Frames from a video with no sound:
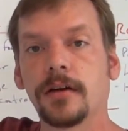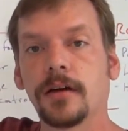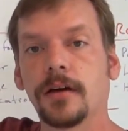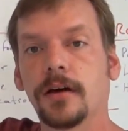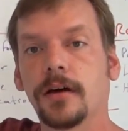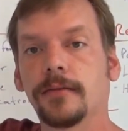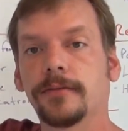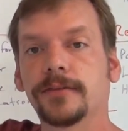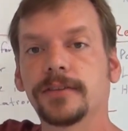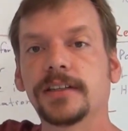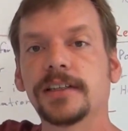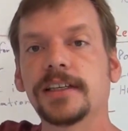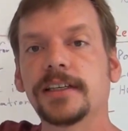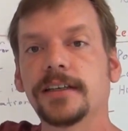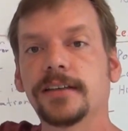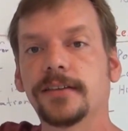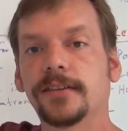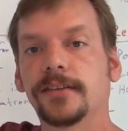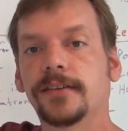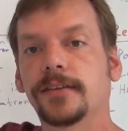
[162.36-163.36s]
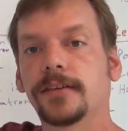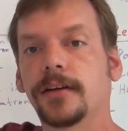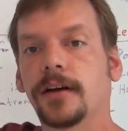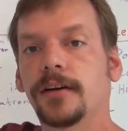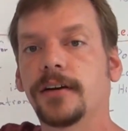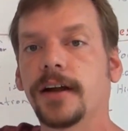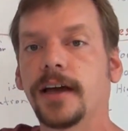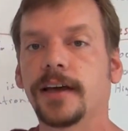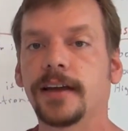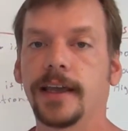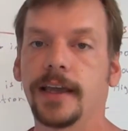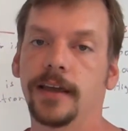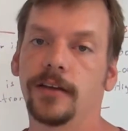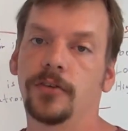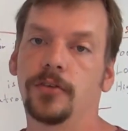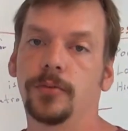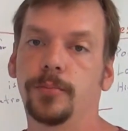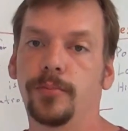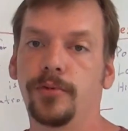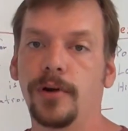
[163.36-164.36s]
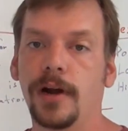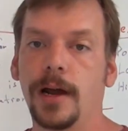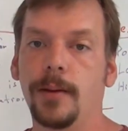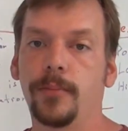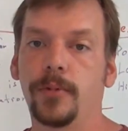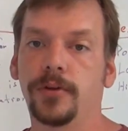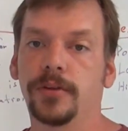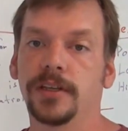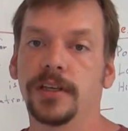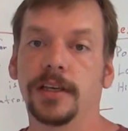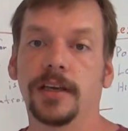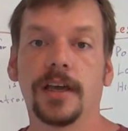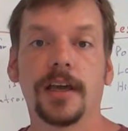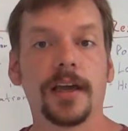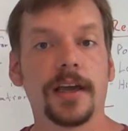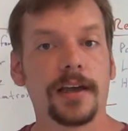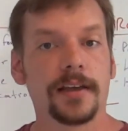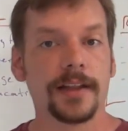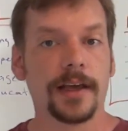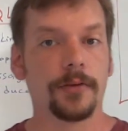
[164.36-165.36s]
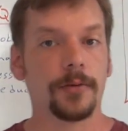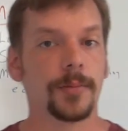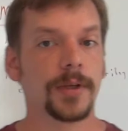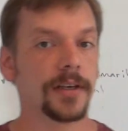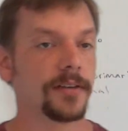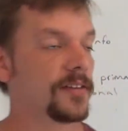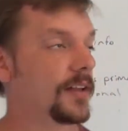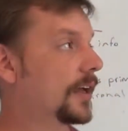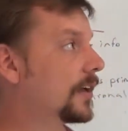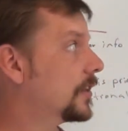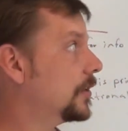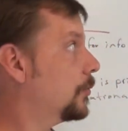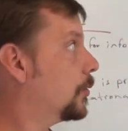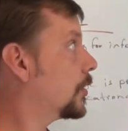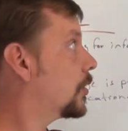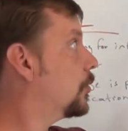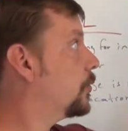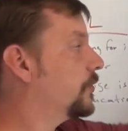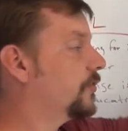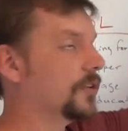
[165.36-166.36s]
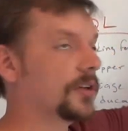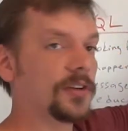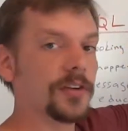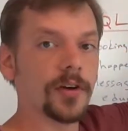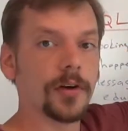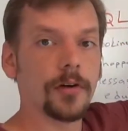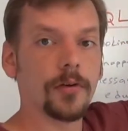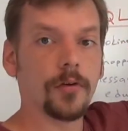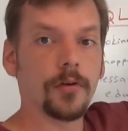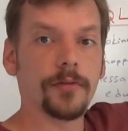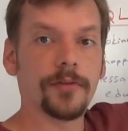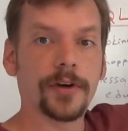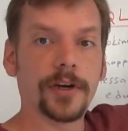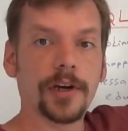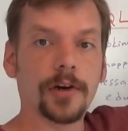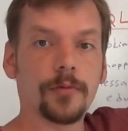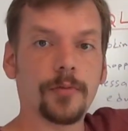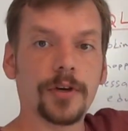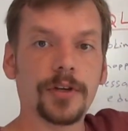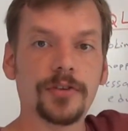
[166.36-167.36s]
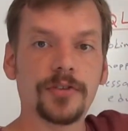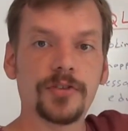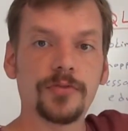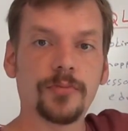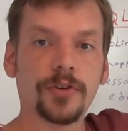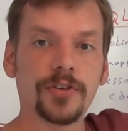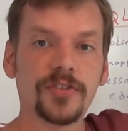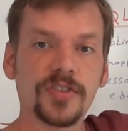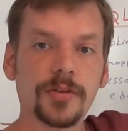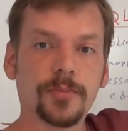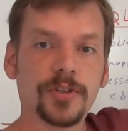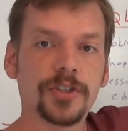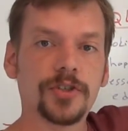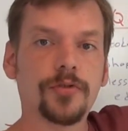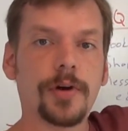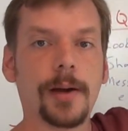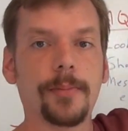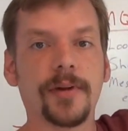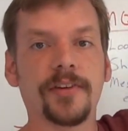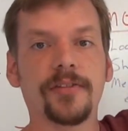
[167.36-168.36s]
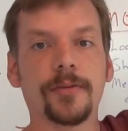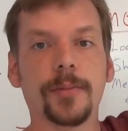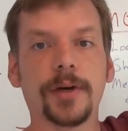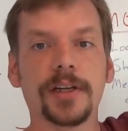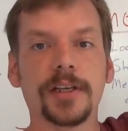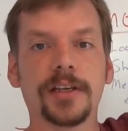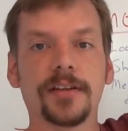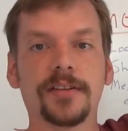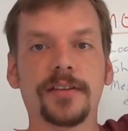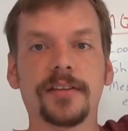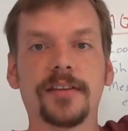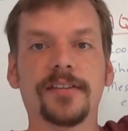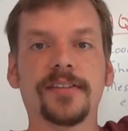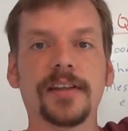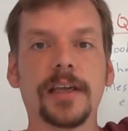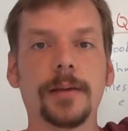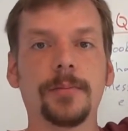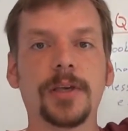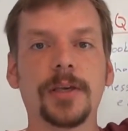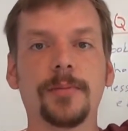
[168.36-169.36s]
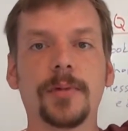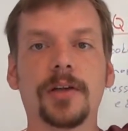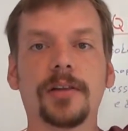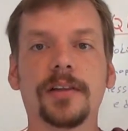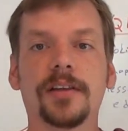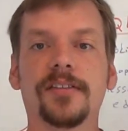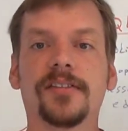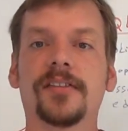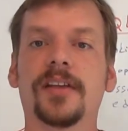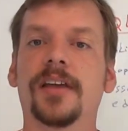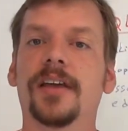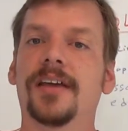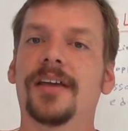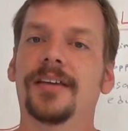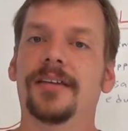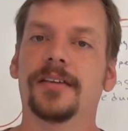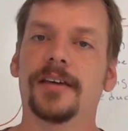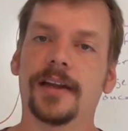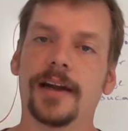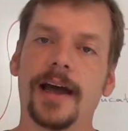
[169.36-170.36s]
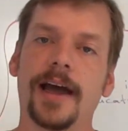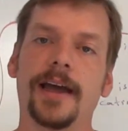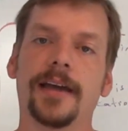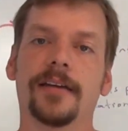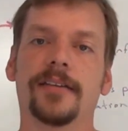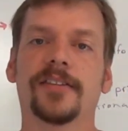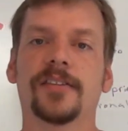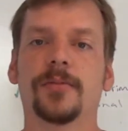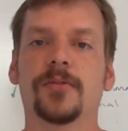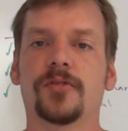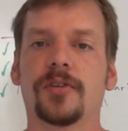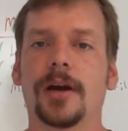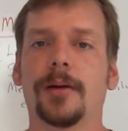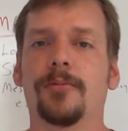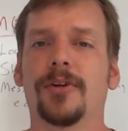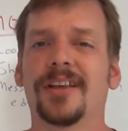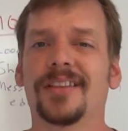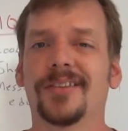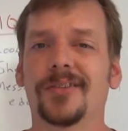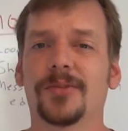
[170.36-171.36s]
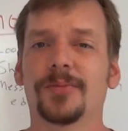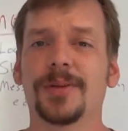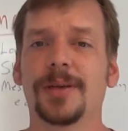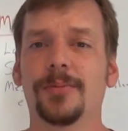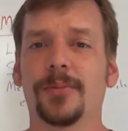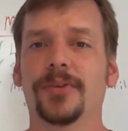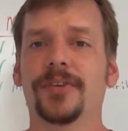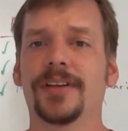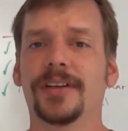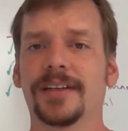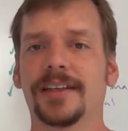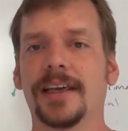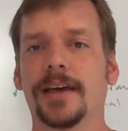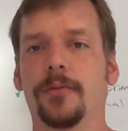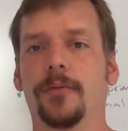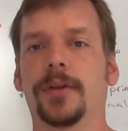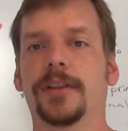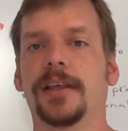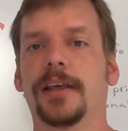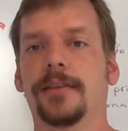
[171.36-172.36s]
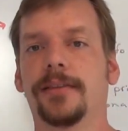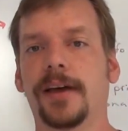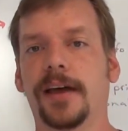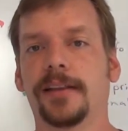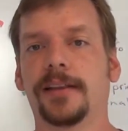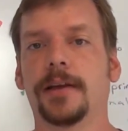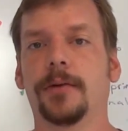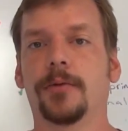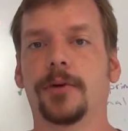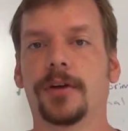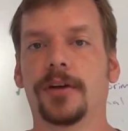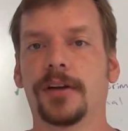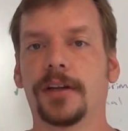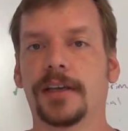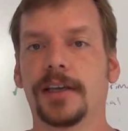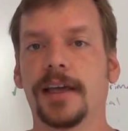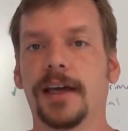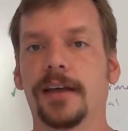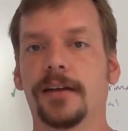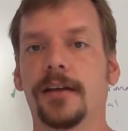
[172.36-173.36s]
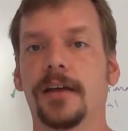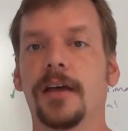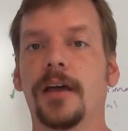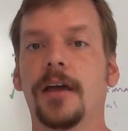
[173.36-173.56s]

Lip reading: of leads are not handled properly, and that would be exactly what goes into over here, where you simply drop everybody into the same email list. You get a high unsubscribe rate. Those people didn't get what they thought they were going to get,